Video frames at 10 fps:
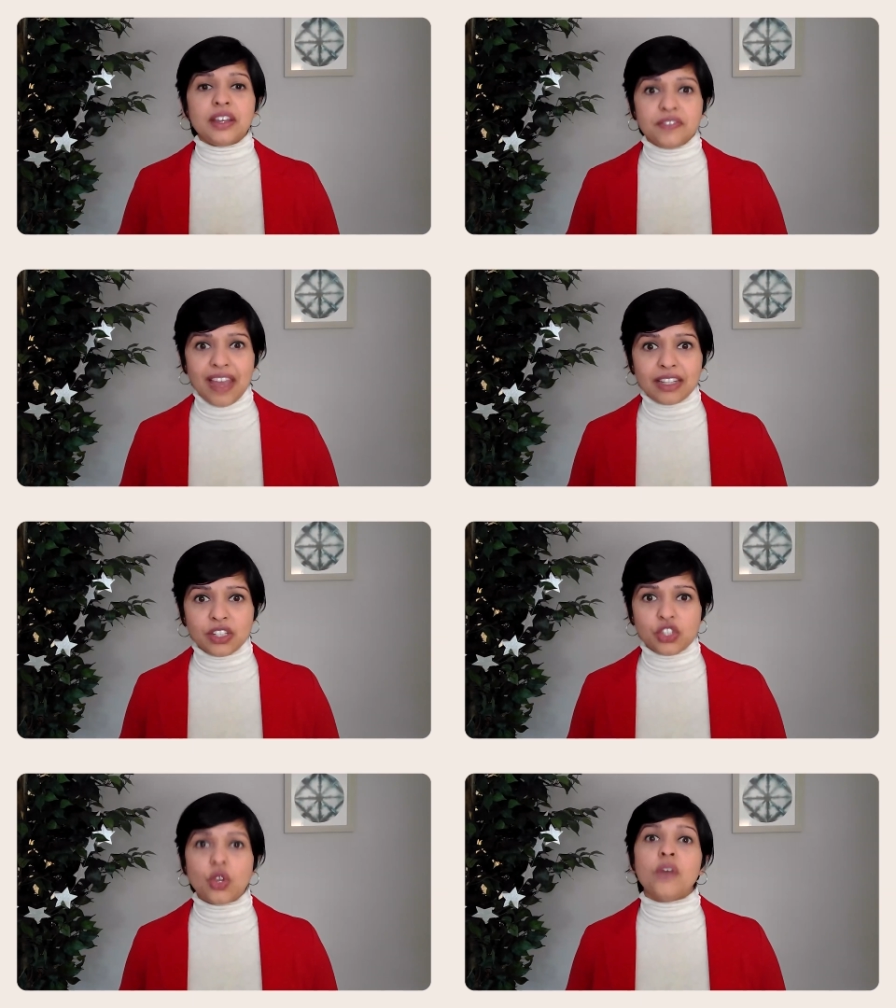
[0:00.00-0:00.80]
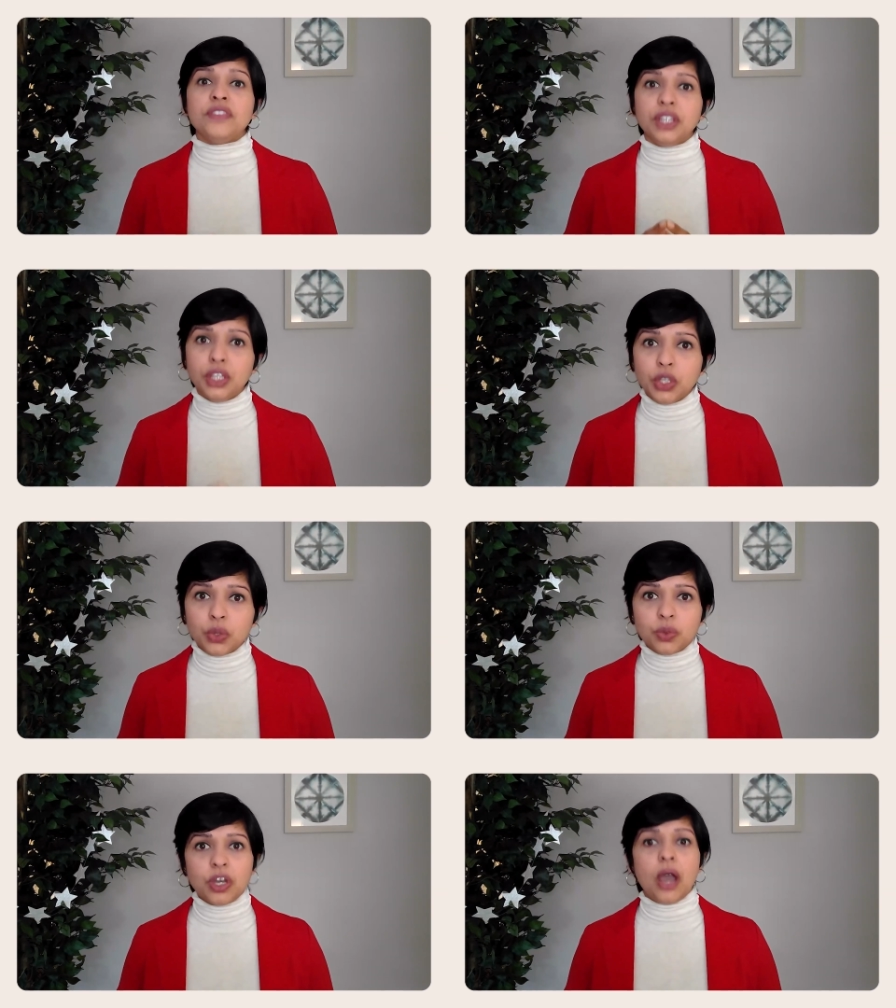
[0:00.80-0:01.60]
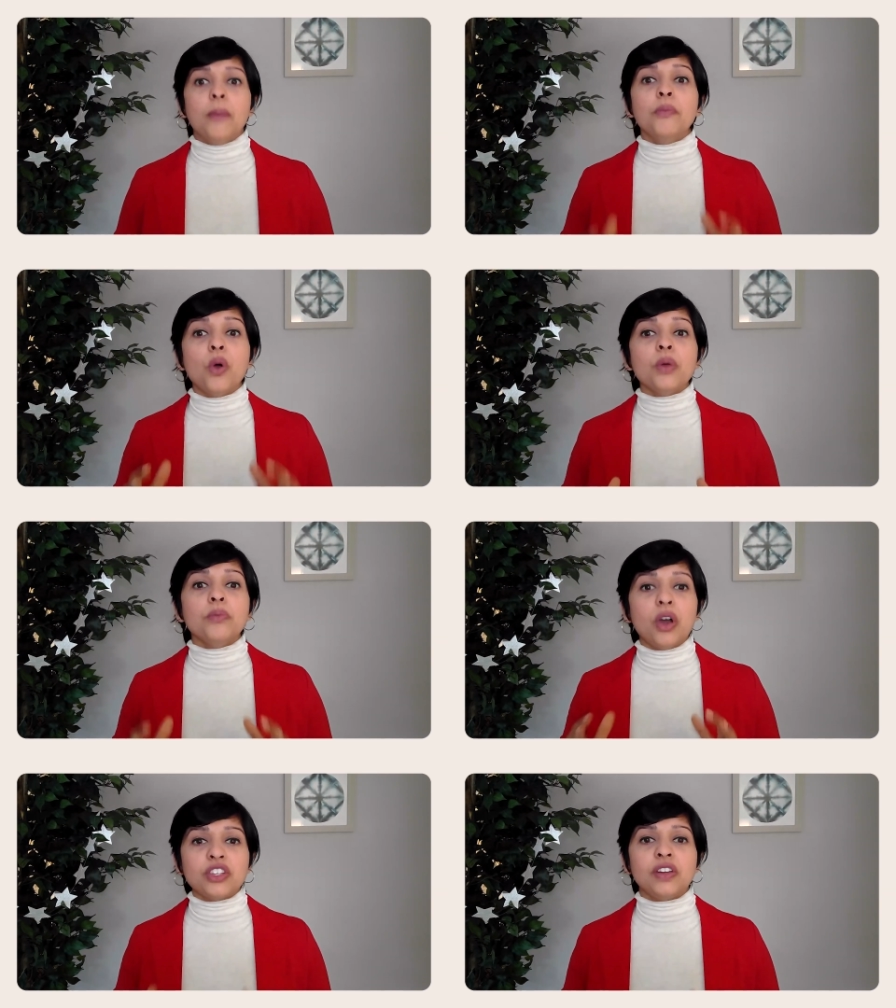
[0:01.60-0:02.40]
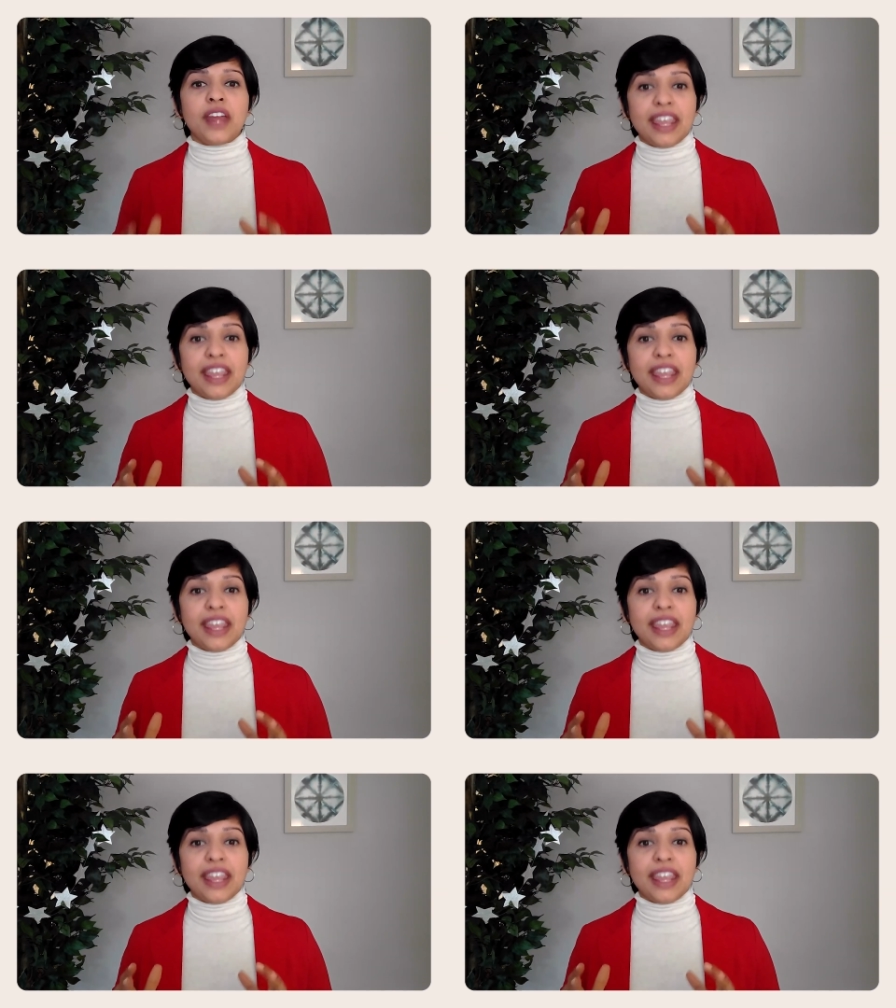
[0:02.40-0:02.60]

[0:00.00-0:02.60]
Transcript: advantage of the new, more modular